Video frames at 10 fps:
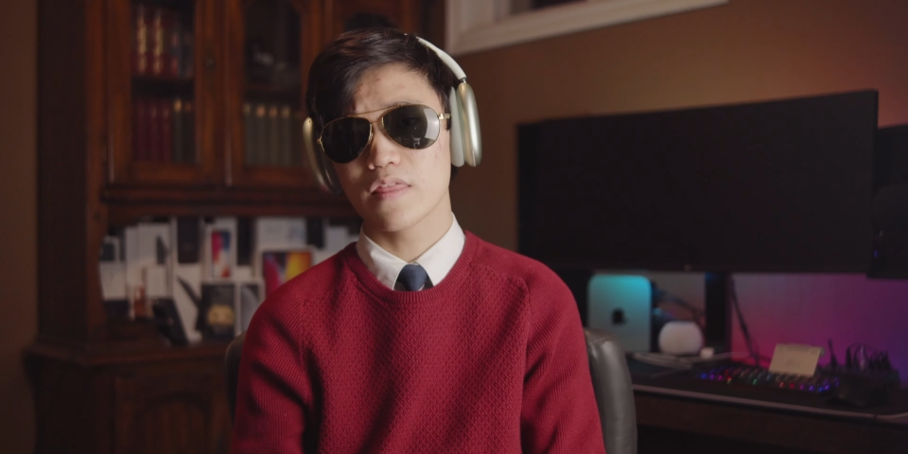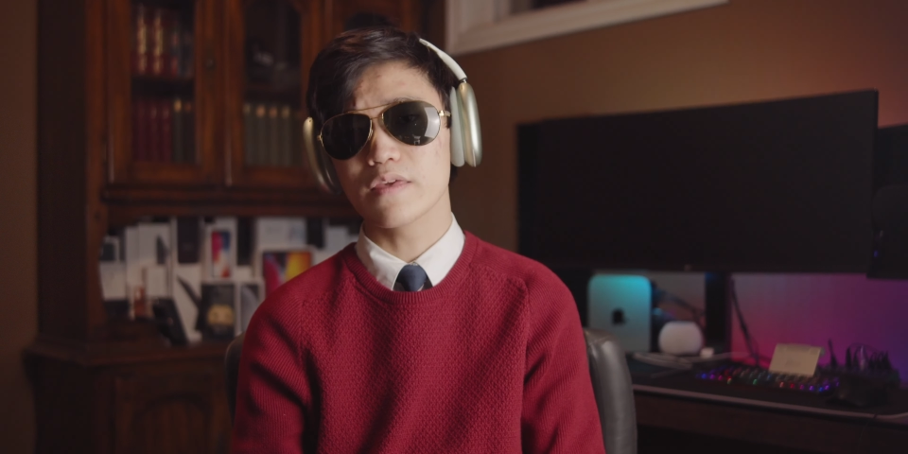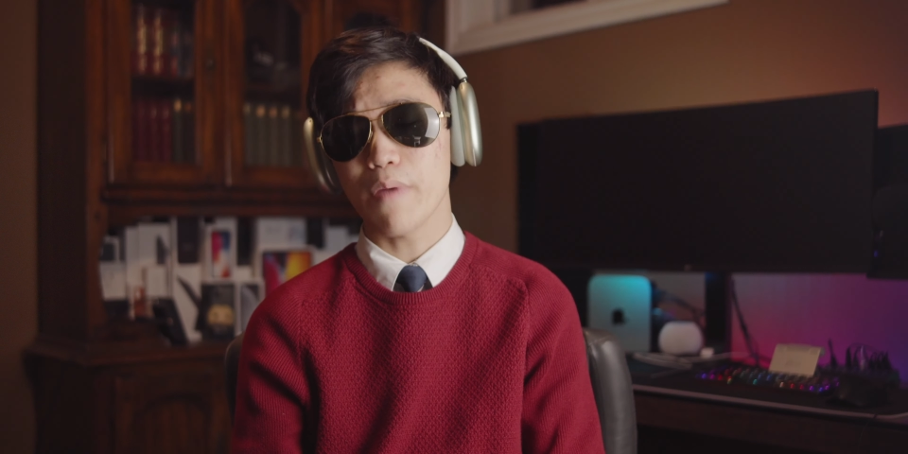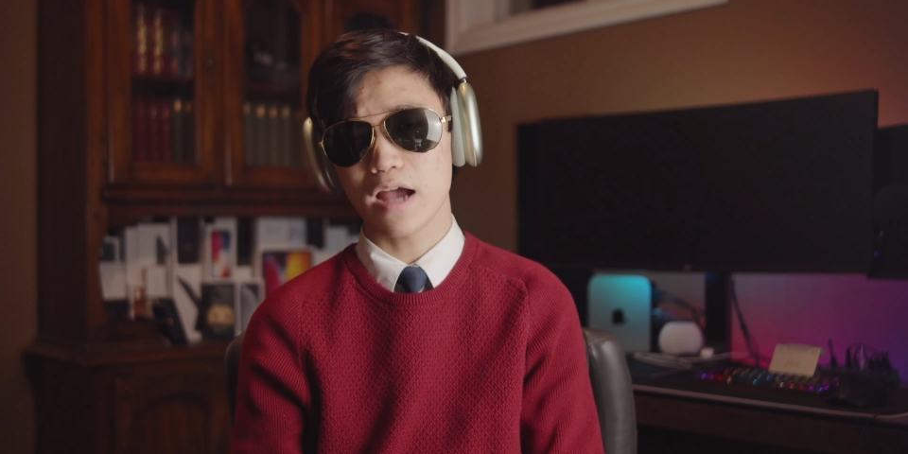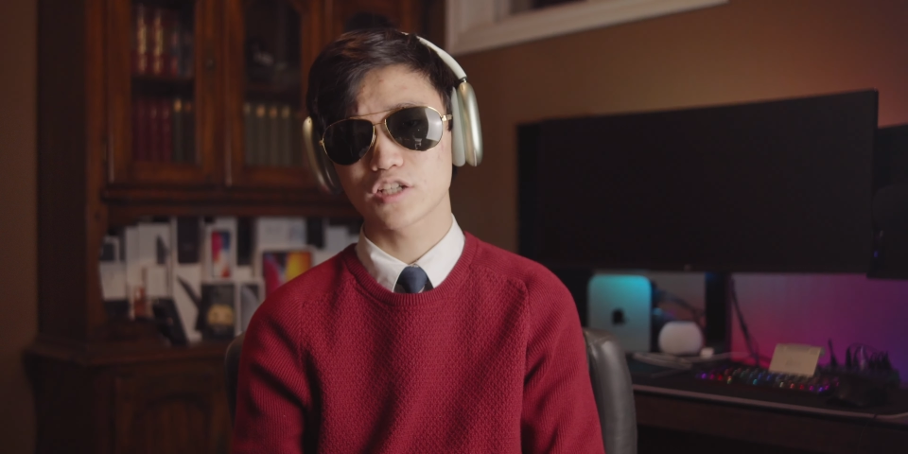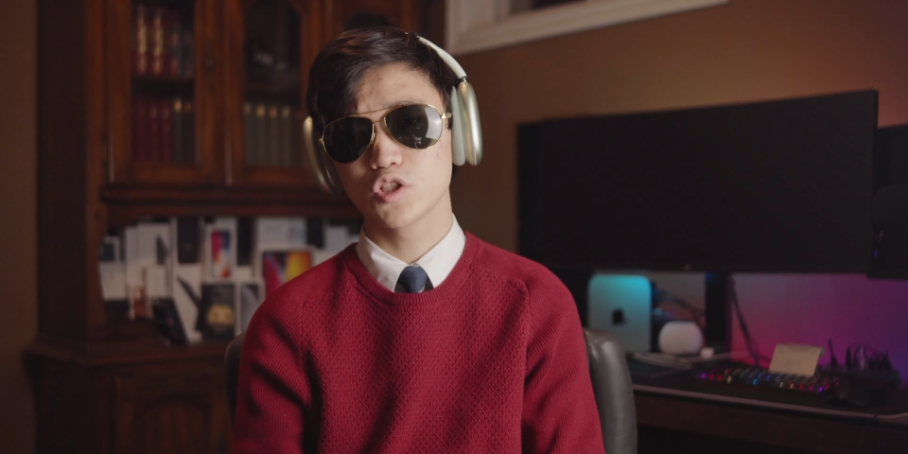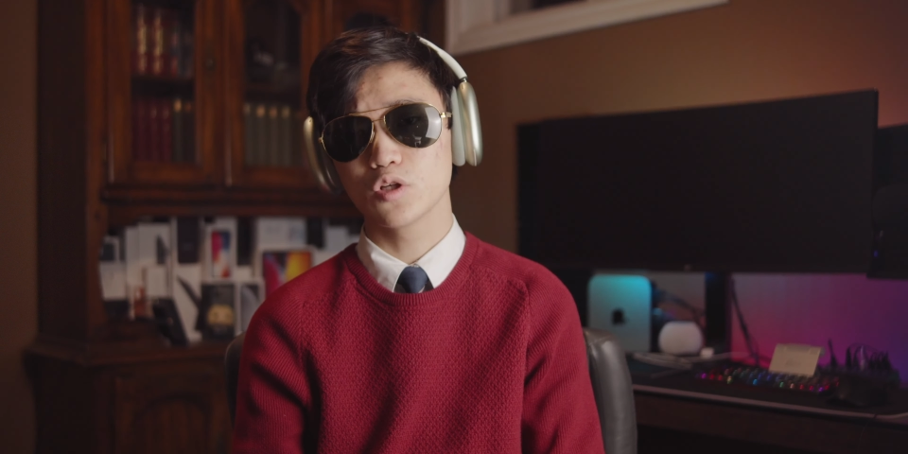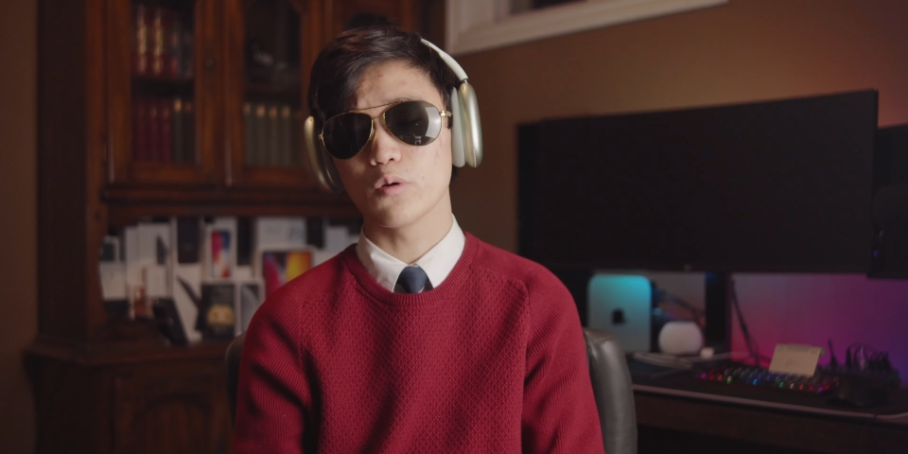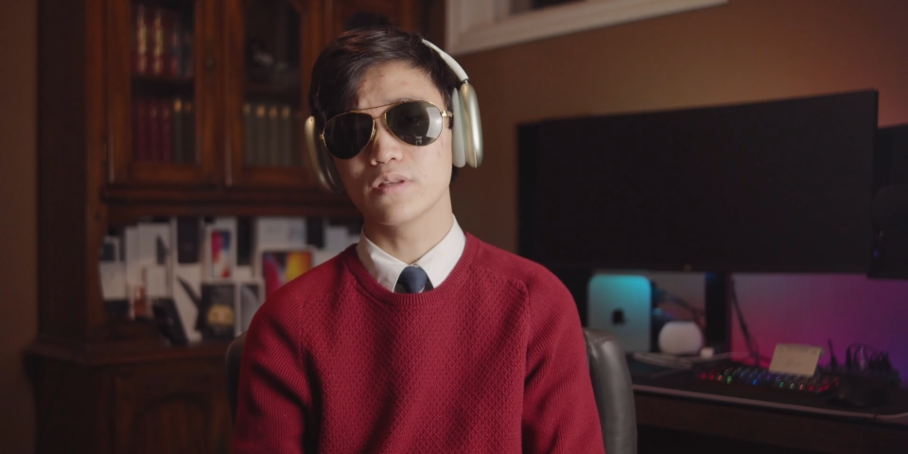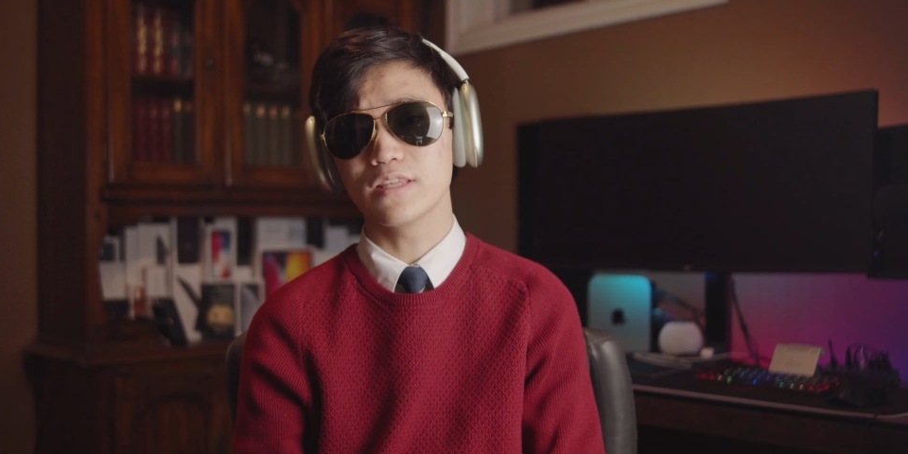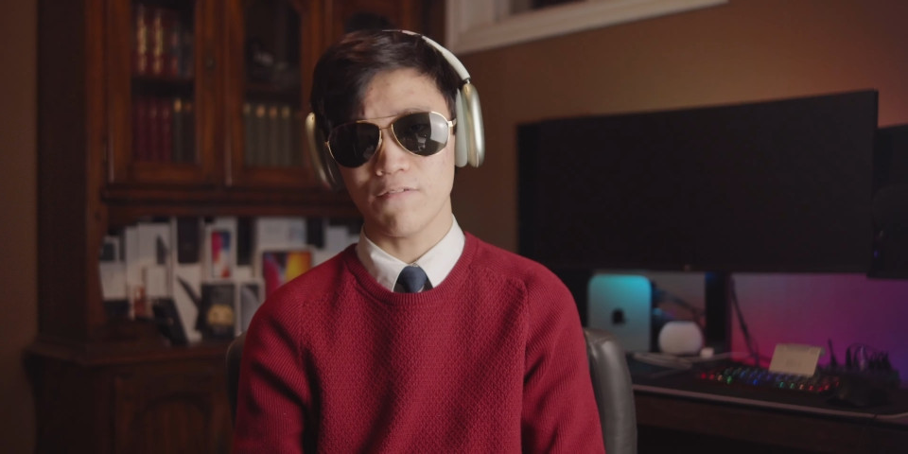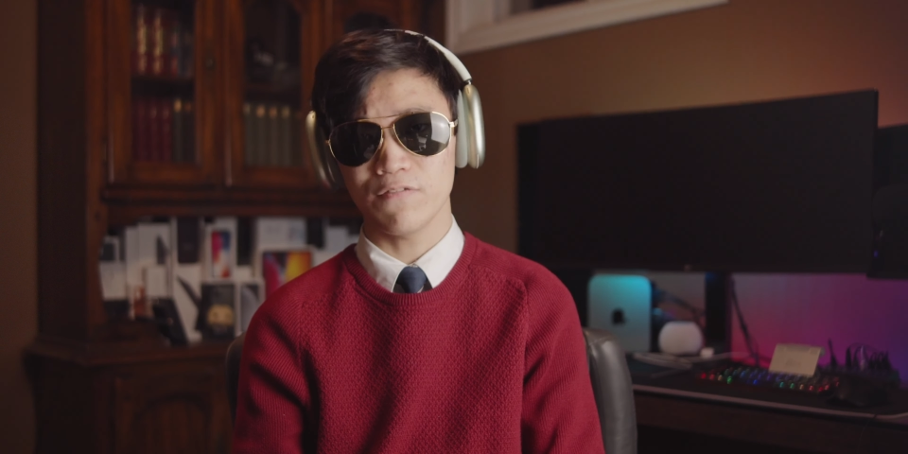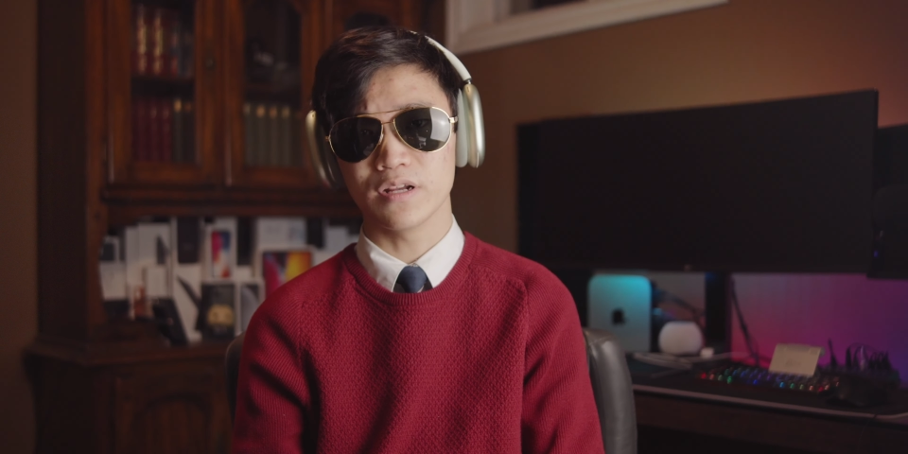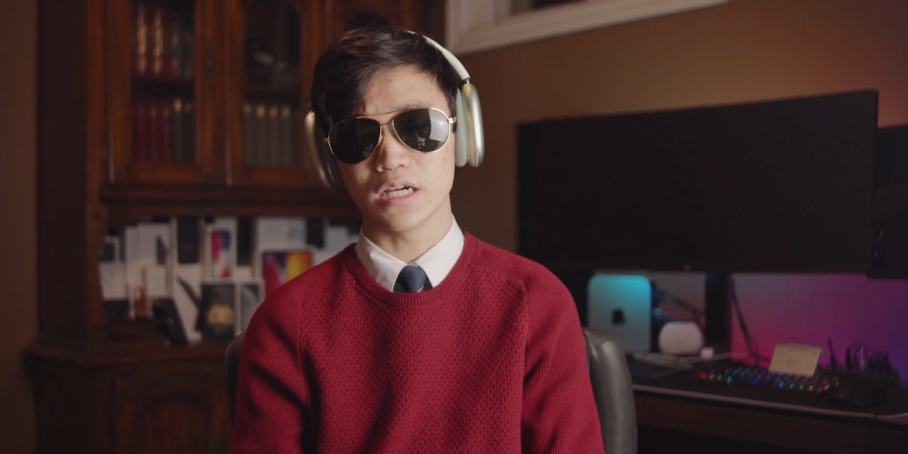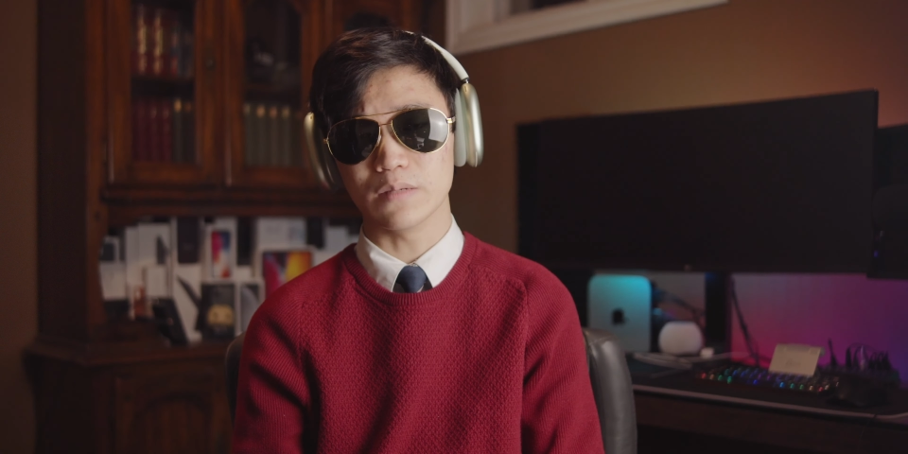the Mac Studio
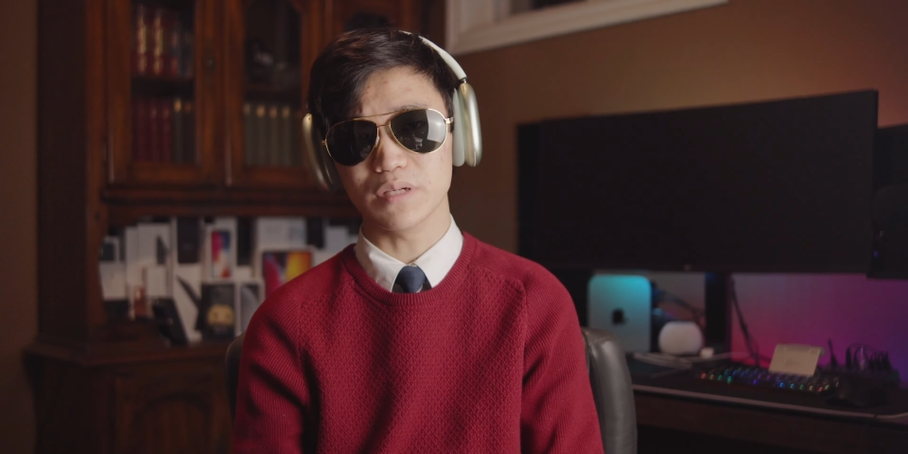definitely